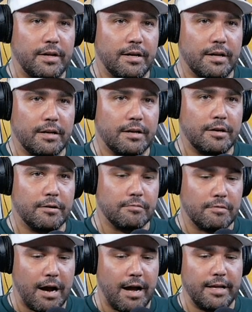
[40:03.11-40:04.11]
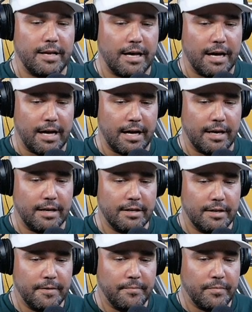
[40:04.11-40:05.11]
a karate guy
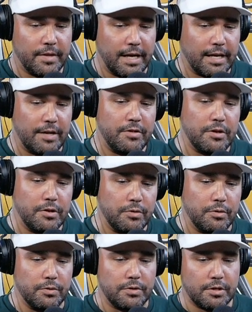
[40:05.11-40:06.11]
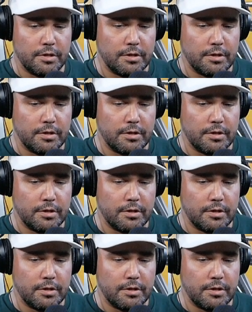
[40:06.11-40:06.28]
like in the news.